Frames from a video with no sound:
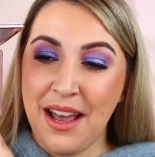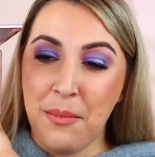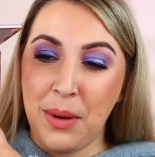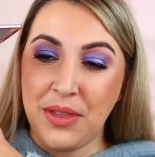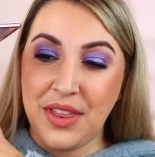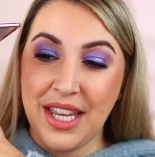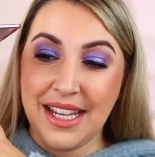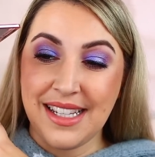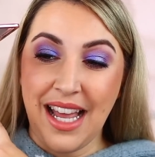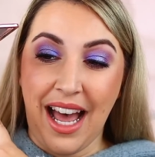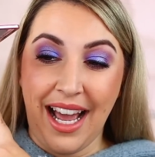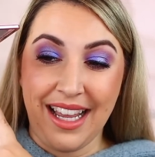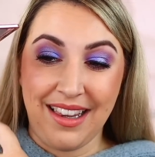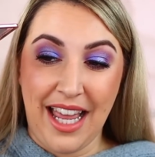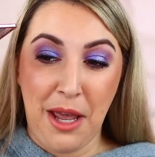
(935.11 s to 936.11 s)
but this
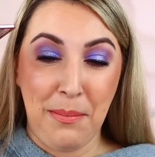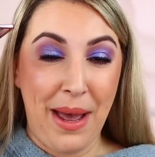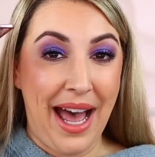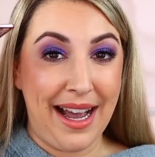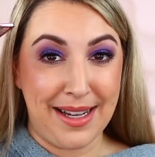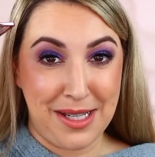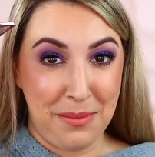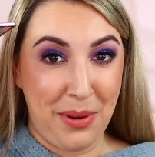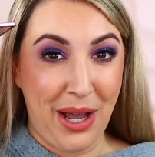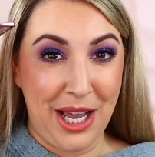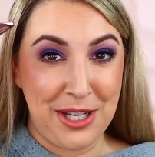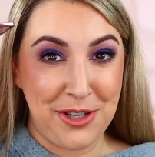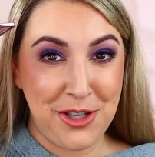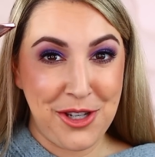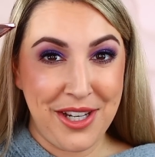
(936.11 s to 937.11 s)
highlight packs a
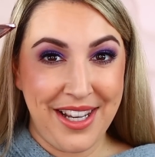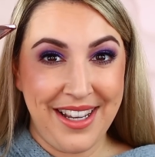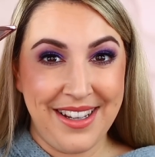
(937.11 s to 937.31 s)
punch.